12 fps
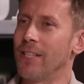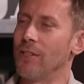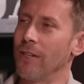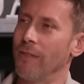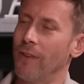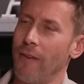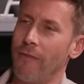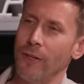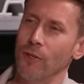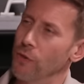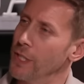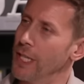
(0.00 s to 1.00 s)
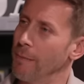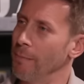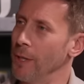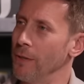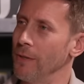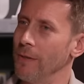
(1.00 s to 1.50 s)
sort of like futuristic
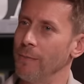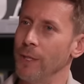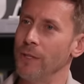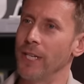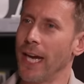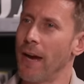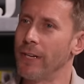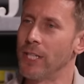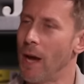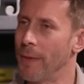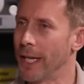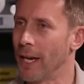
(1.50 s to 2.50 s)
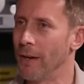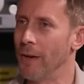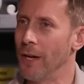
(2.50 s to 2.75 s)
mu music every time they go. They